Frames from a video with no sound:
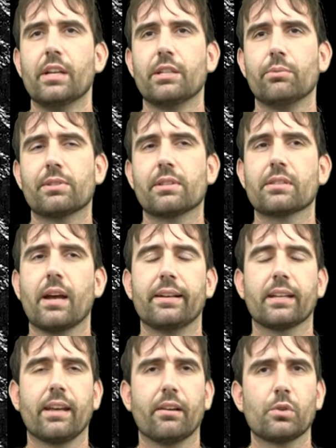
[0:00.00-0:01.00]
She was designed
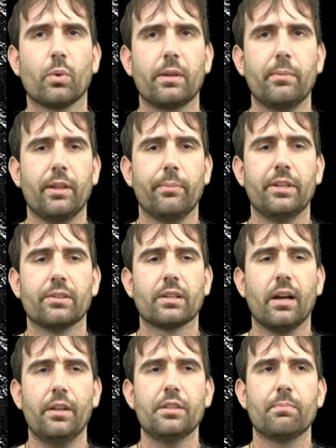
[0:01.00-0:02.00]
to carry 20 millimeter
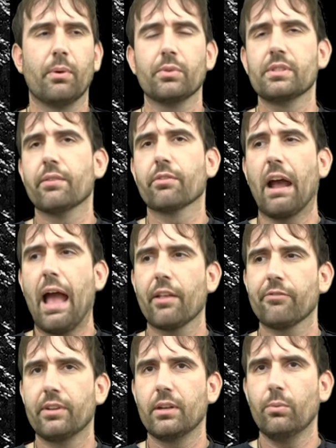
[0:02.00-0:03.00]
guns, but was never
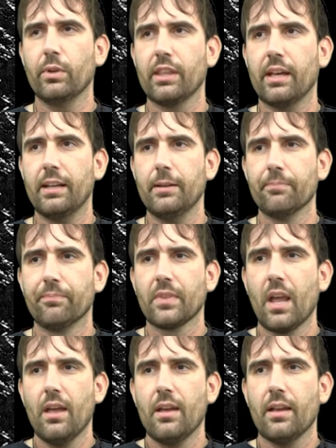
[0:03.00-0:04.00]
outfitted with any.
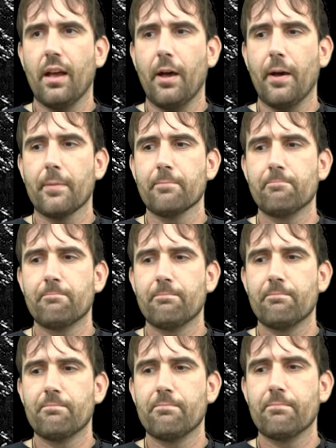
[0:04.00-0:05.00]
Uh,
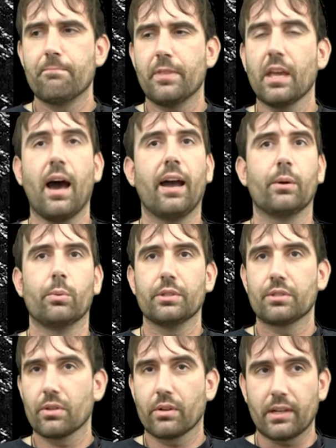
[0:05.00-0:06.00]
the
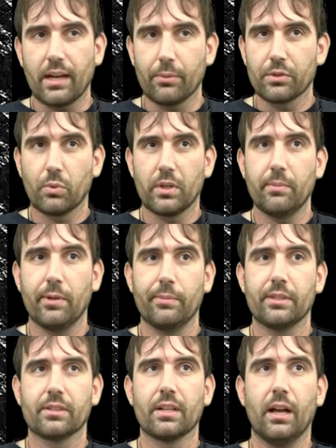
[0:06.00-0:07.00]
Iowas started out with 20
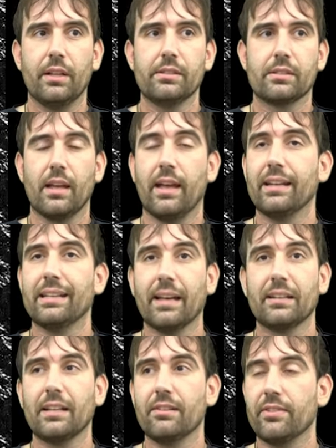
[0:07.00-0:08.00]
millimeter guns, and in
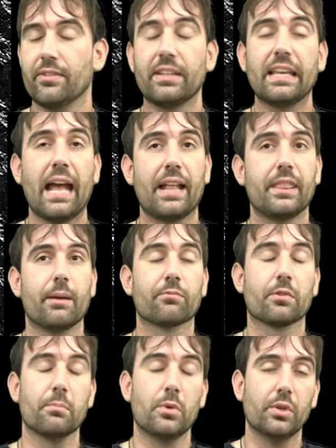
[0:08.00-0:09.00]
1950 had
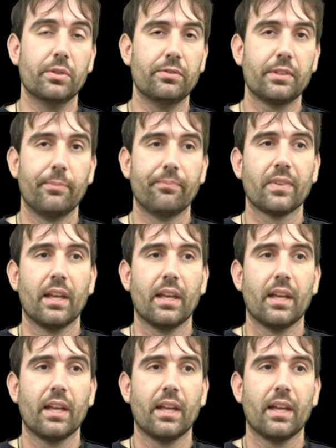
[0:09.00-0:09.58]
them removed.